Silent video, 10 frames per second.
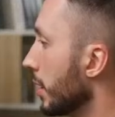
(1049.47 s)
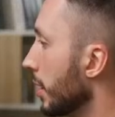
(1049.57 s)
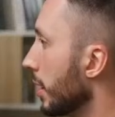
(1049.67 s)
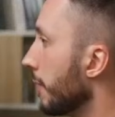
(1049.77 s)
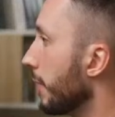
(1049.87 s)

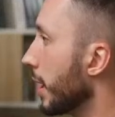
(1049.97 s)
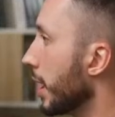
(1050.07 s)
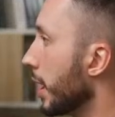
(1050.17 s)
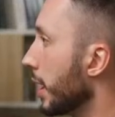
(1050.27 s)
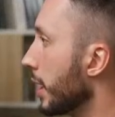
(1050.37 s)
if
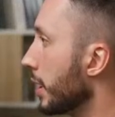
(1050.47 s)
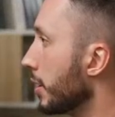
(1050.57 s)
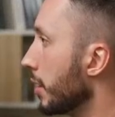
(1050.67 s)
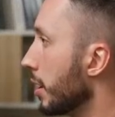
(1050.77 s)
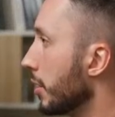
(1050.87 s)
I
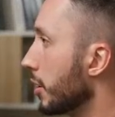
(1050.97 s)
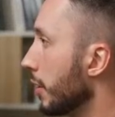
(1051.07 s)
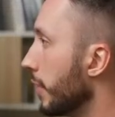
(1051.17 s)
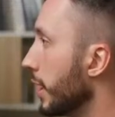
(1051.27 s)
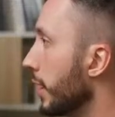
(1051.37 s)
look
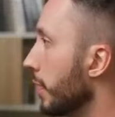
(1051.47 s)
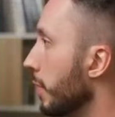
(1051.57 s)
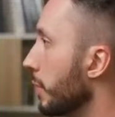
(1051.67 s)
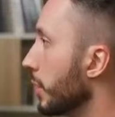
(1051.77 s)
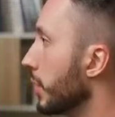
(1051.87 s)
over here,
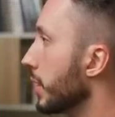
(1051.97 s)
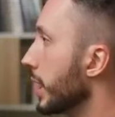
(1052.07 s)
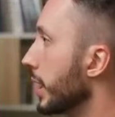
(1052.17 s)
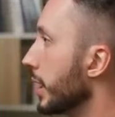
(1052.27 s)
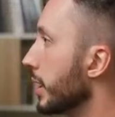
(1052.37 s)
what we're
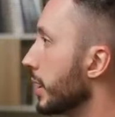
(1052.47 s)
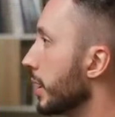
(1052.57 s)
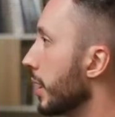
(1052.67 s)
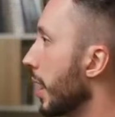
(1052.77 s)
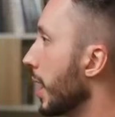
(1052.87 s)
using is
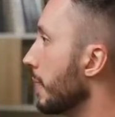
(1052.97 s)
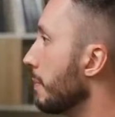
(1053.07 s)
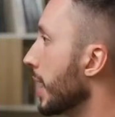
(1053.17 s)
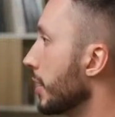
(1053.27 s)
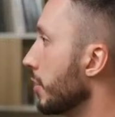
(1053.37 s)
a
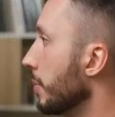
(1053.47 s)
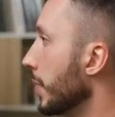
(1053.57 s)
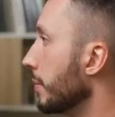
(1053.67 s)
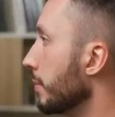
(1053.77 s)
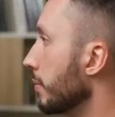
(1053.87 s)

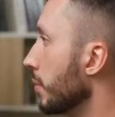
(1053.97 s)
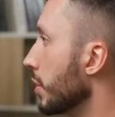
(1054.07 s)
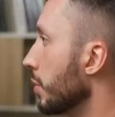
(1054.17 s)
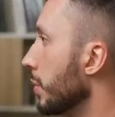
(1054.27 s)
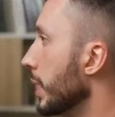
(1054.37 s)
metahuman, which